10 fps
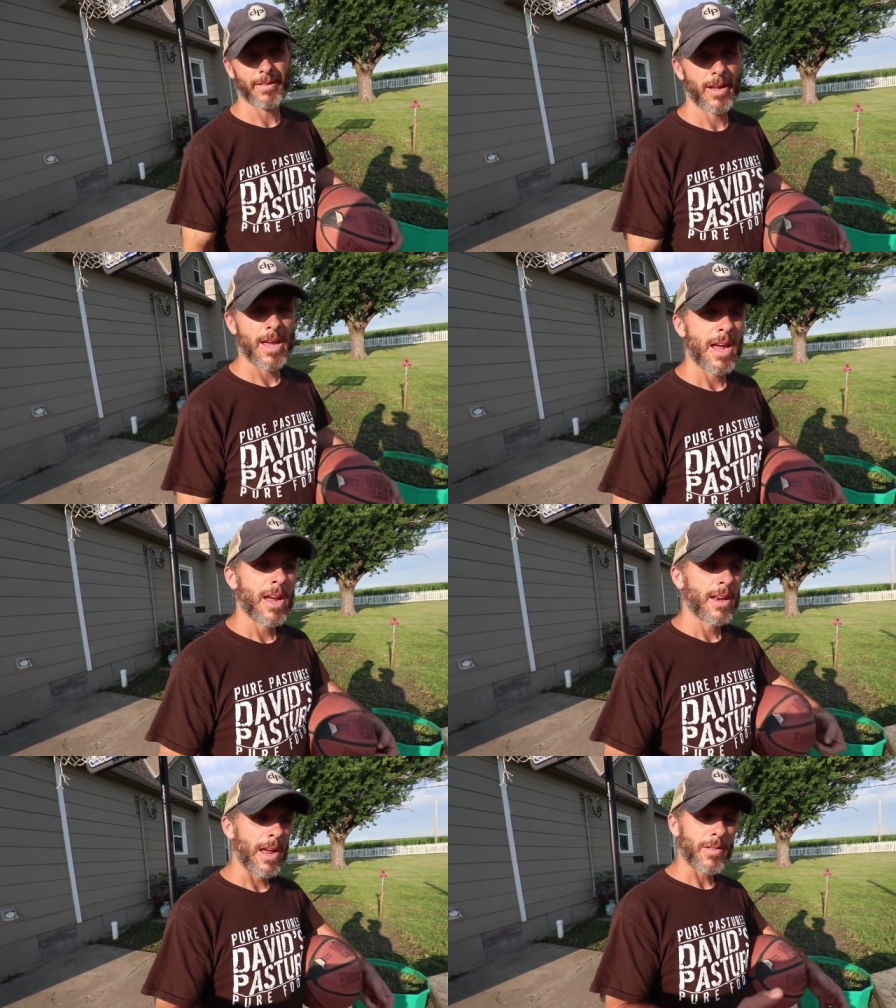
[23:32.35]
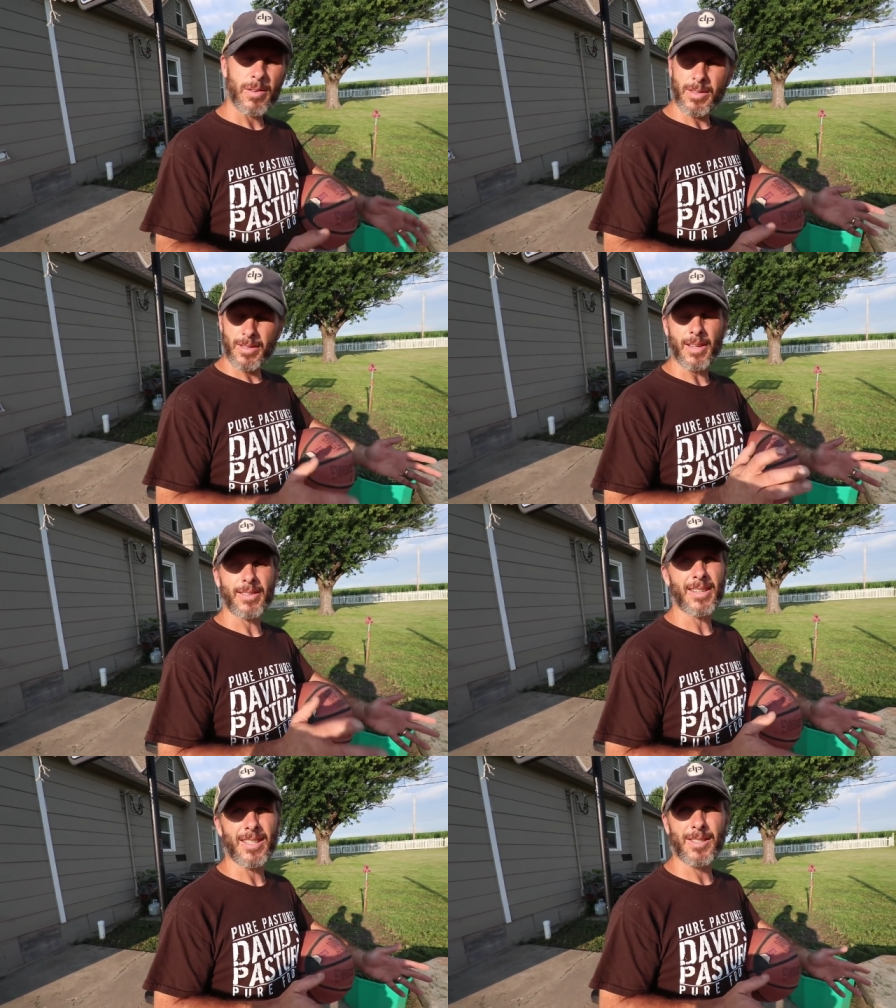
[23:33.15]
Mm. Now their
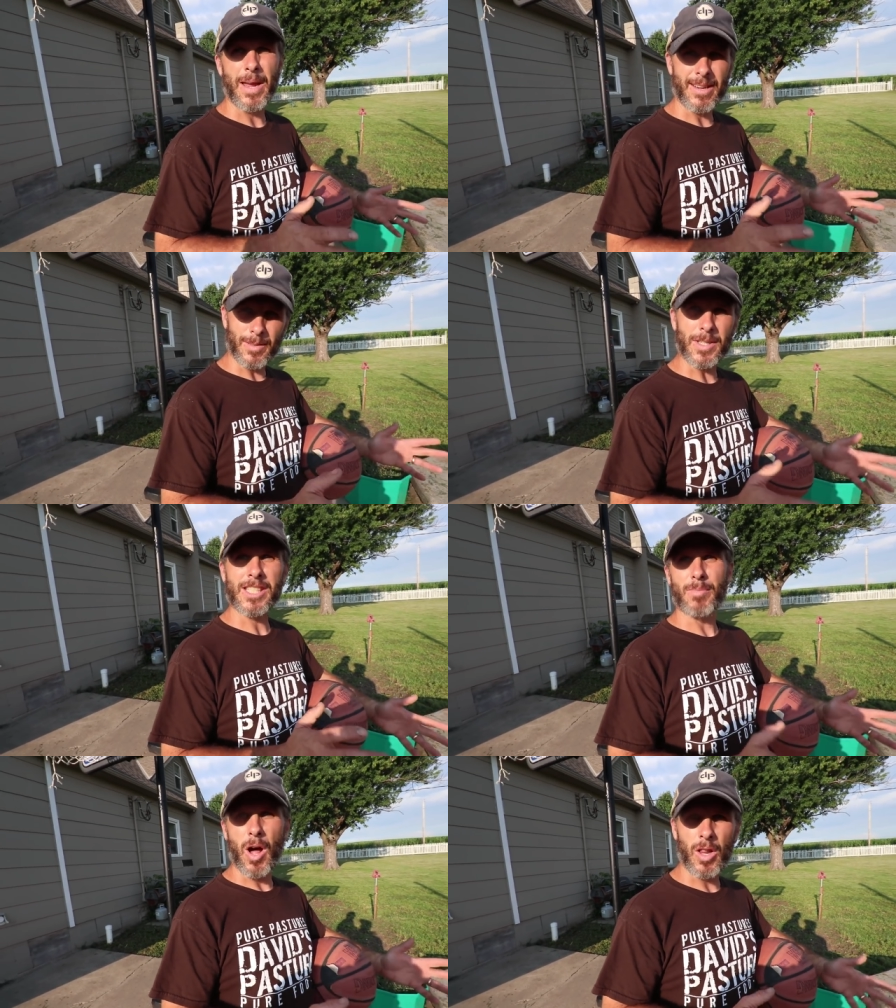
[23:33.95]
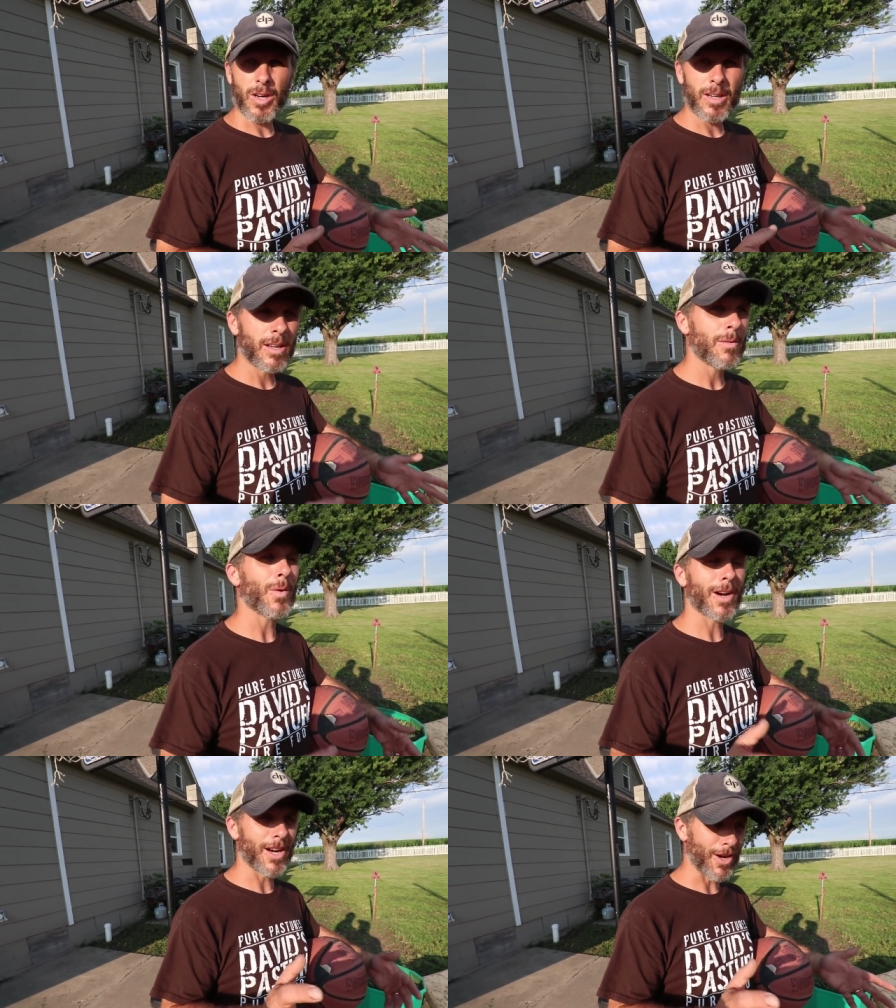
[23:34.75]
attention span's a little bit smaller. We're
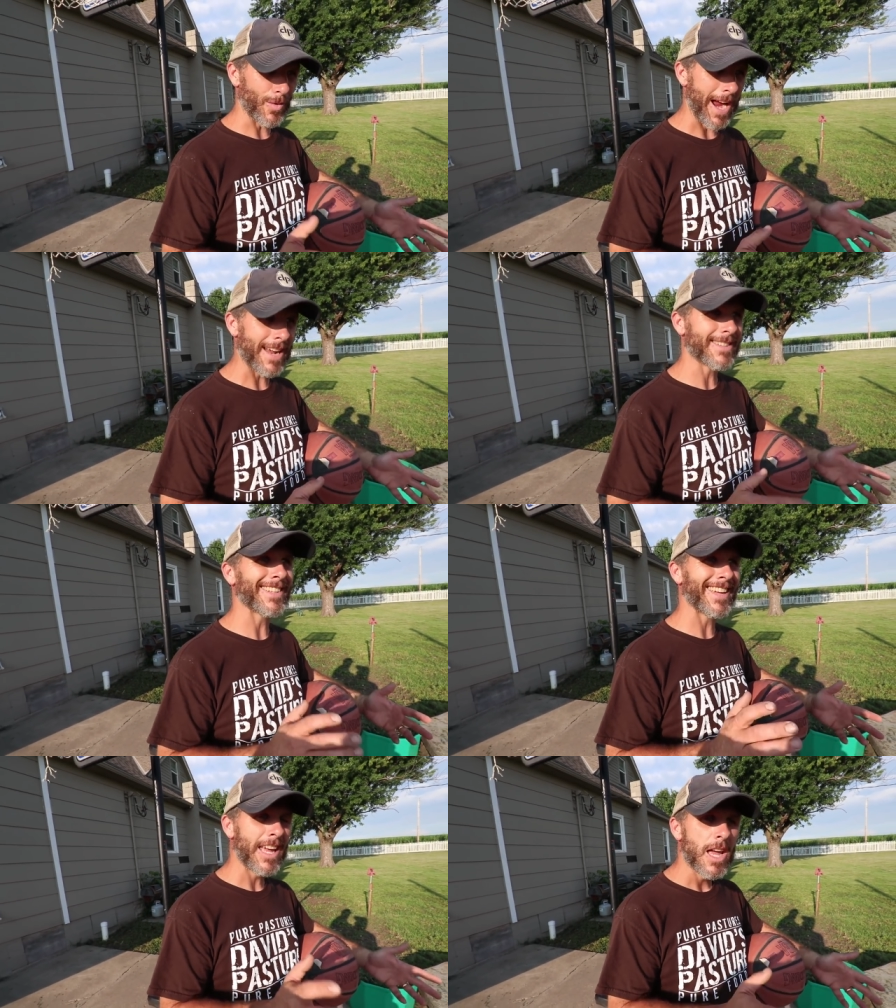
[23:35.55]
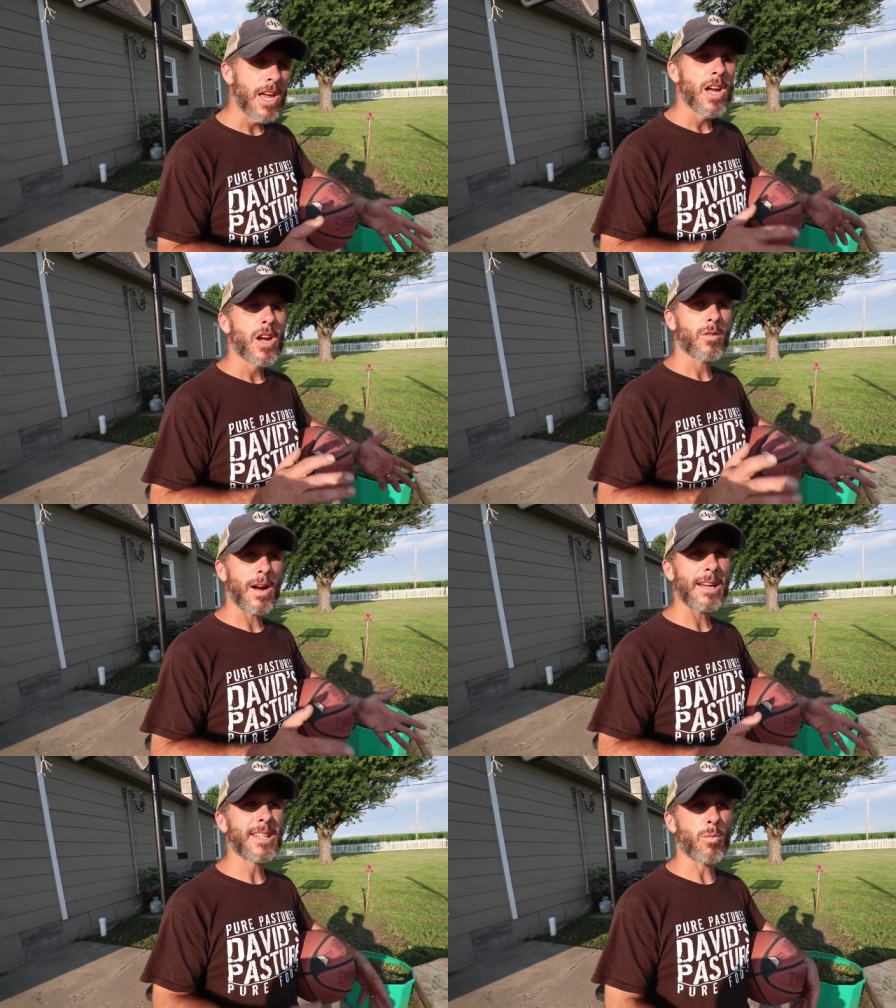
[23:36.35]
gonna gradually,
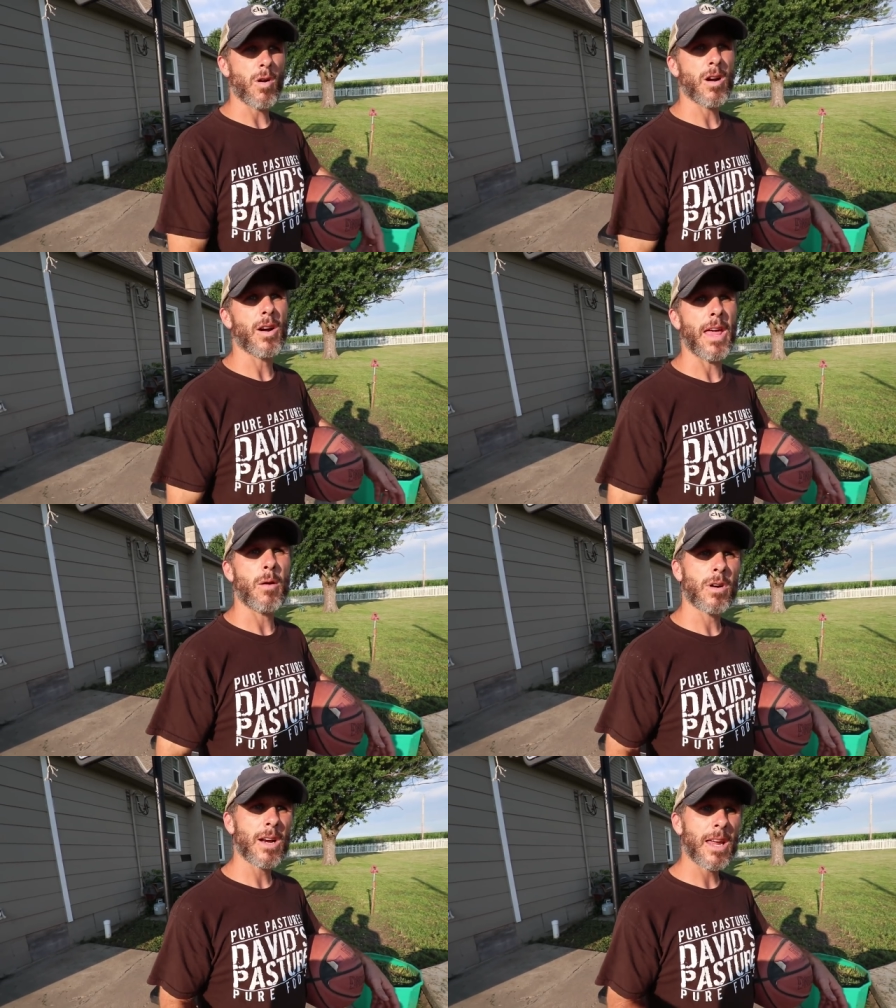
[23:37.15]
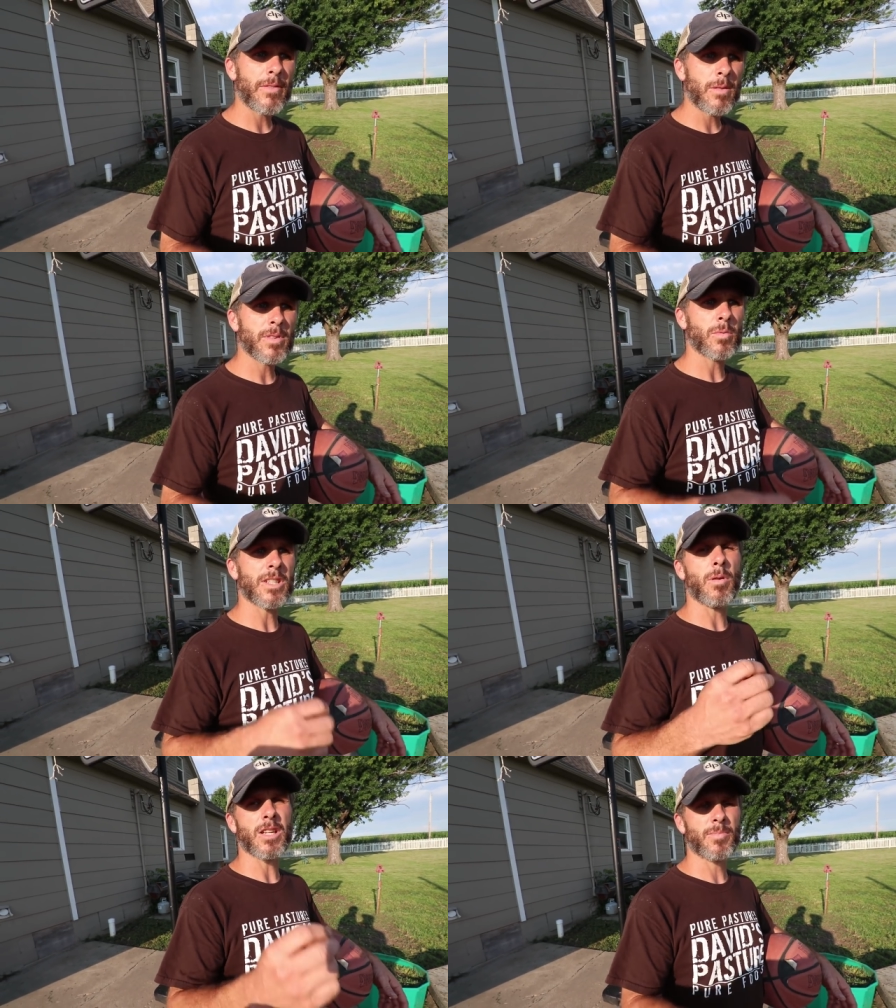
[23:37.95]
gradually work on that. We're gonna give them some
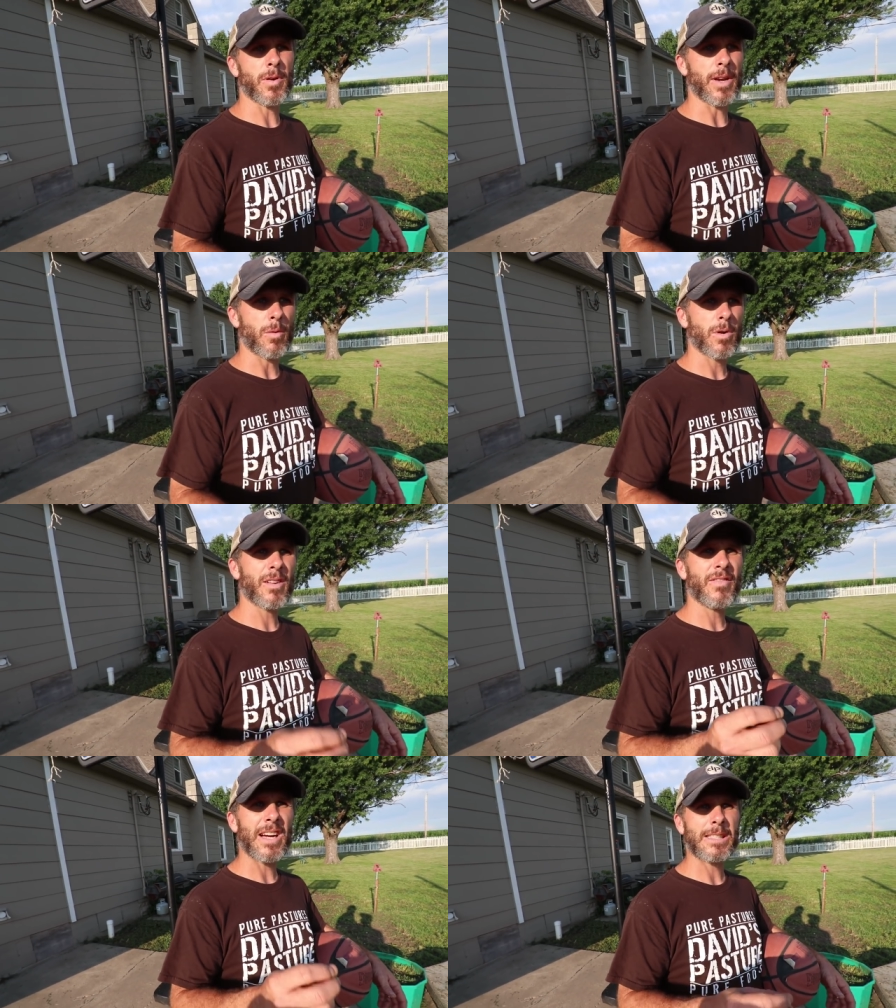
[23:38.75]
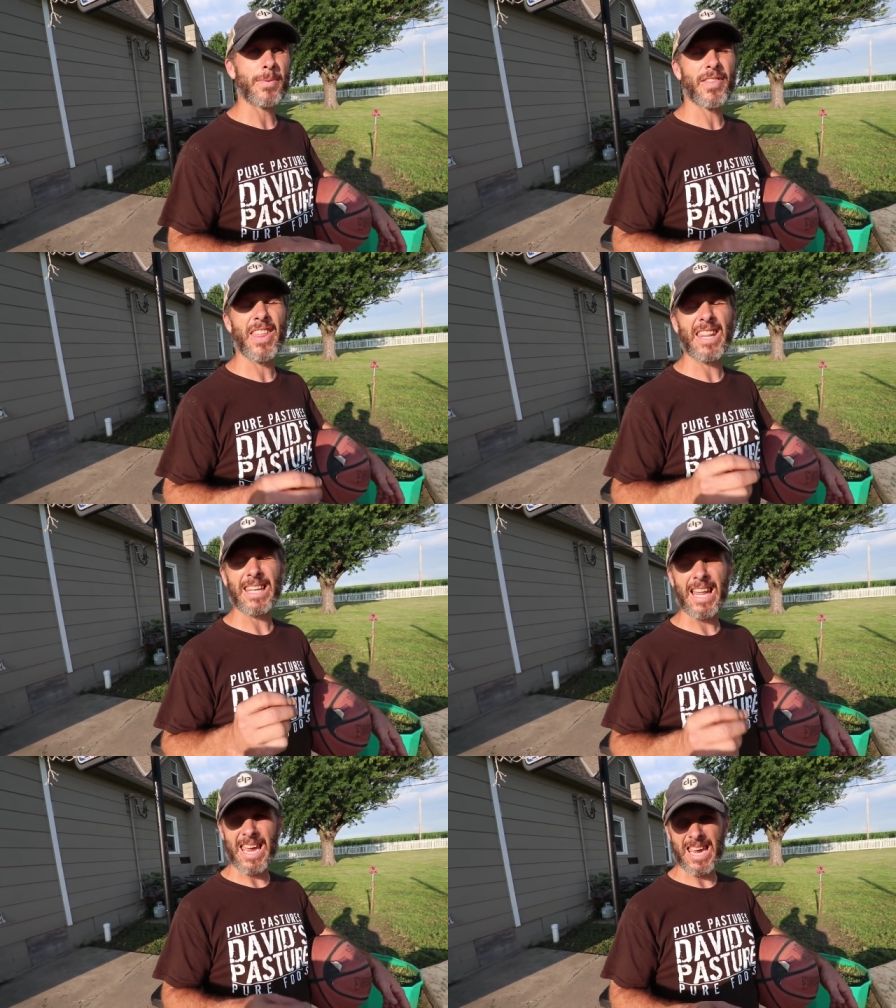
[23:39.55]
responsibility. We're gonna find something they
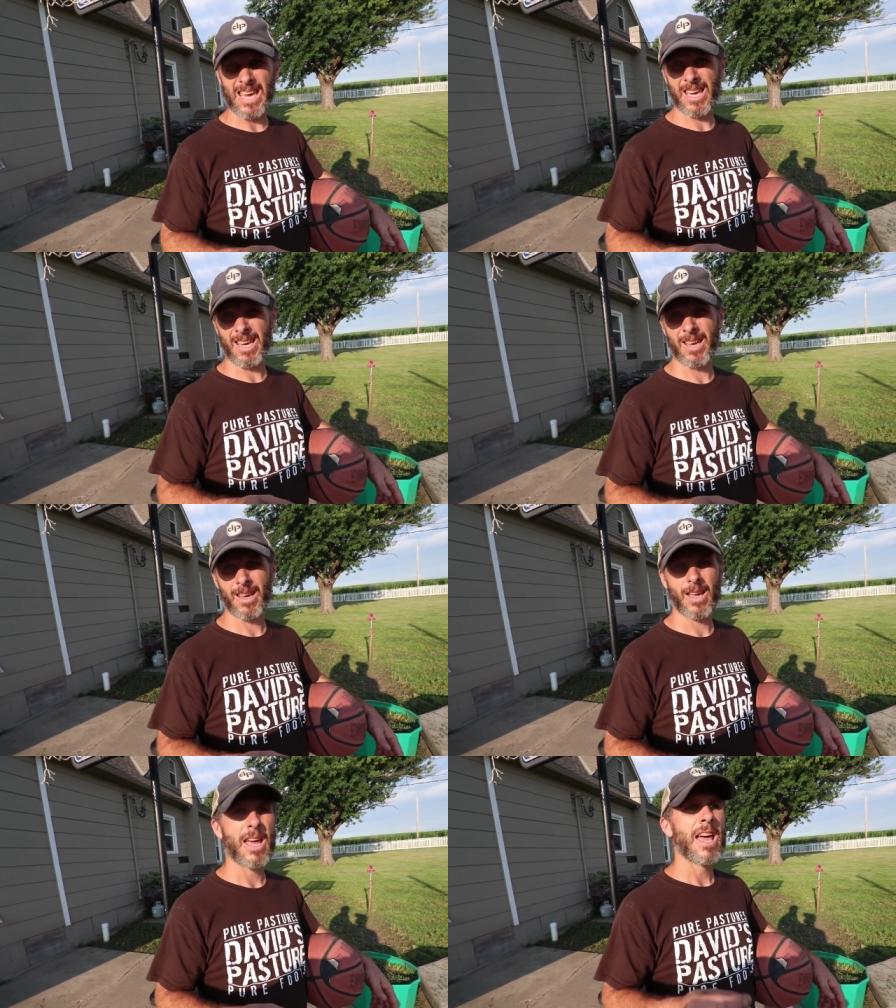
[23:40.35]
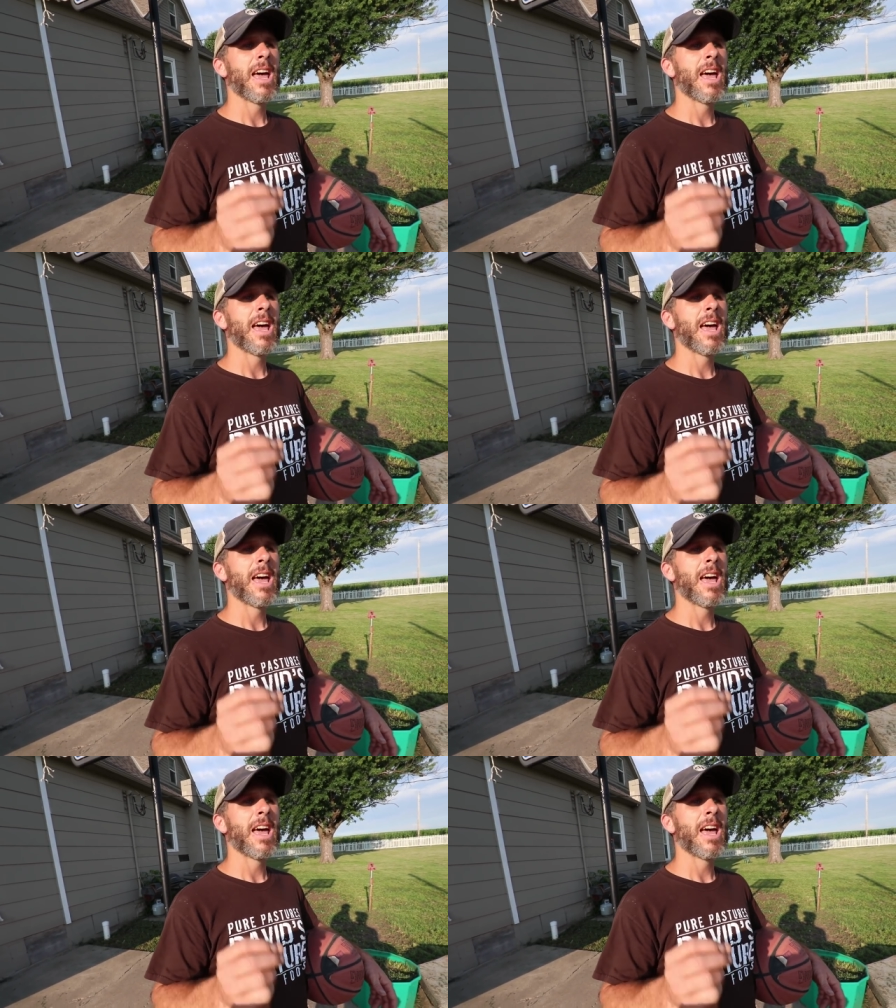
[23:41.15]
like mm.